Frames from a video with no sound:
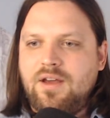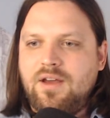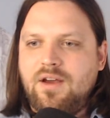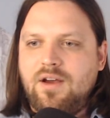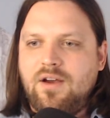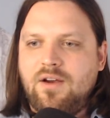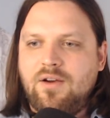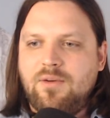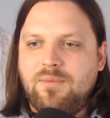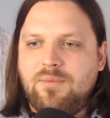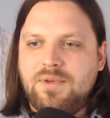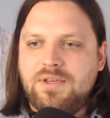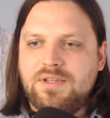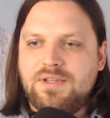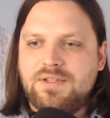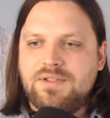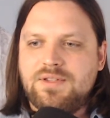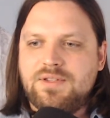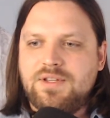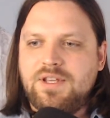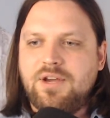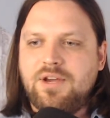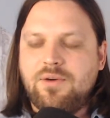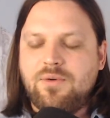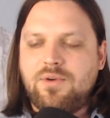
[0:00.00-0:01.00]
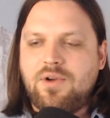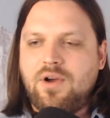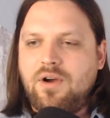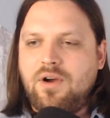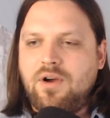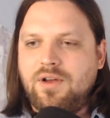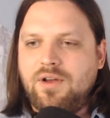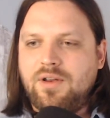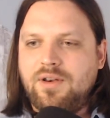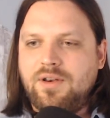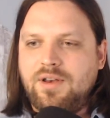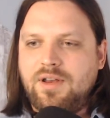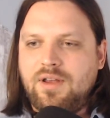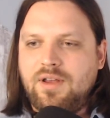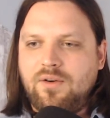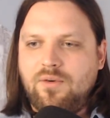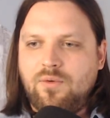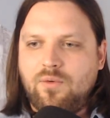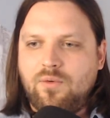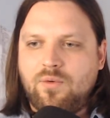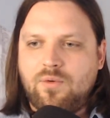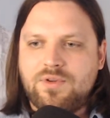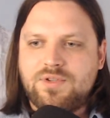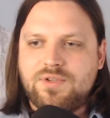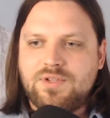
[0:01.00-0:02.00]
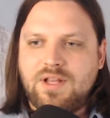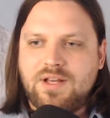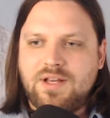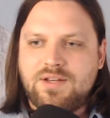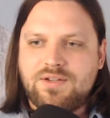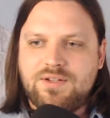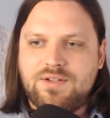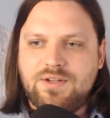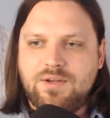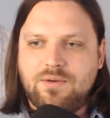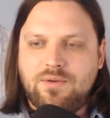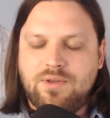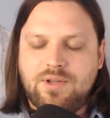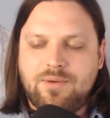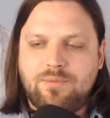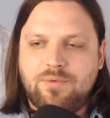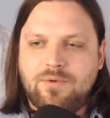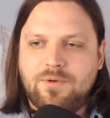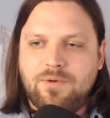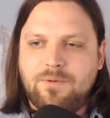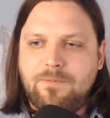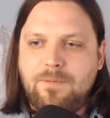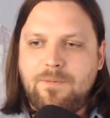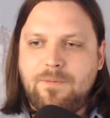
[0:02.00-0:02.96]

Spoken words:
is neocon or /neoliberal.